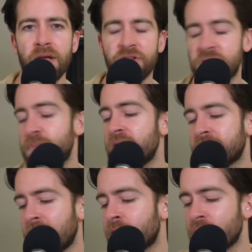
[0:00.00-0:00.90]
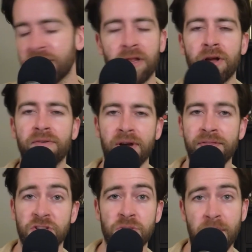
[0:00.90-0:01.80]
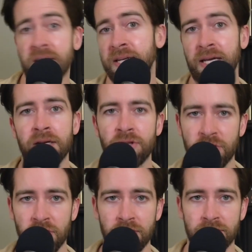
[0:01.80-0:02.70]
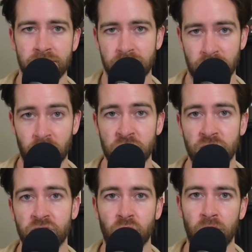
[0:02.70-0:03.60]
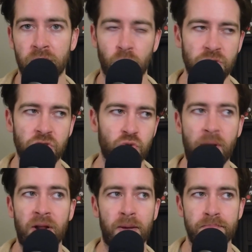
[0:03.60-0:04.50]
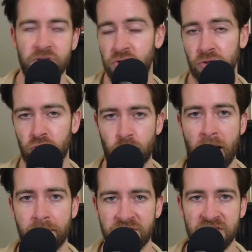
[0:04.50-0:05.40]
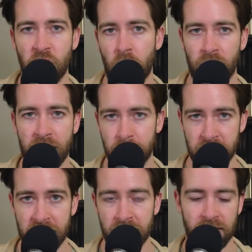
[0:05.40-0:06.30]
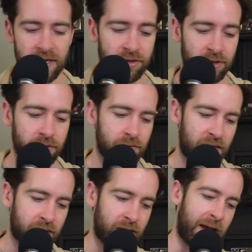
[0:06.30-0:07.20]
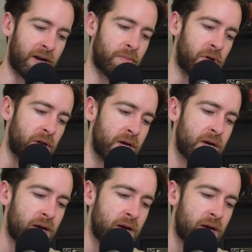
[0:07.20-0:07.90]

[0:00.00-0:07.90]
The spelling, I don't know if I clarified, the spelling in the original story was straight up Mr. Crab, Crab, like the animal.